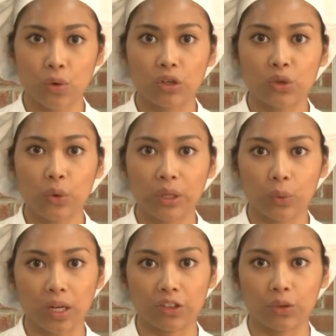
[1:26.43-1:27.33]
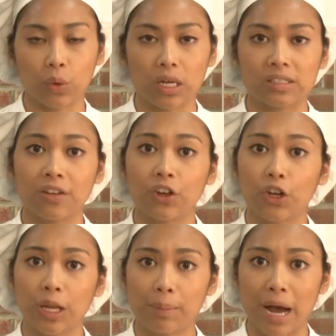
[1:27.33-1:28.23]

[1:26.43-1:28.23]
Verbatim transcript: or 2100 watts of cooking